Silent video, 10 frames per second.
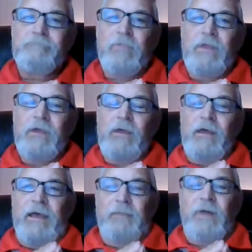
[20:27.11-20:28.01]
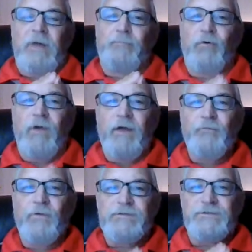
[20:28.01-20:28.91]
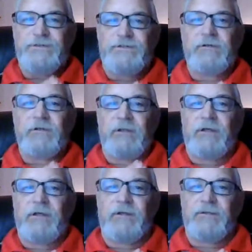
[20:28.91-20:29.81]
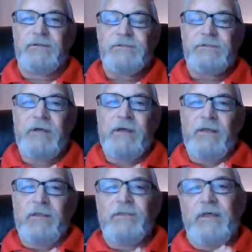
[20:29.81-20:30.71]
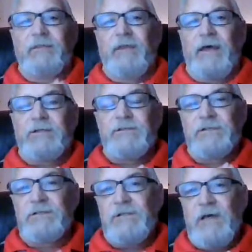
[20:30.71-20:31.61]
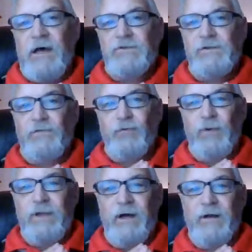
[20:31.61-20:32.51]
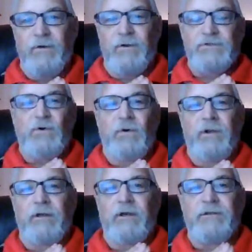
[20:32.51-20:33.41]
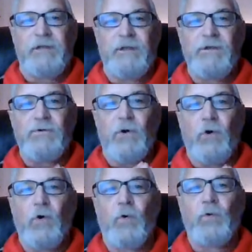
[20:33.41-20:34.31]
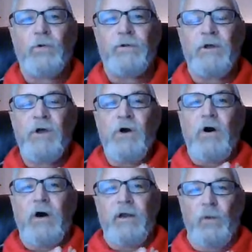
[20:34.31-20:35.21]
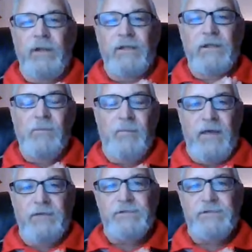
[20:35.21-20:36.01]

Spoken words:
And my preference still is that 6,300 is going to continue to hold on a weekly basis,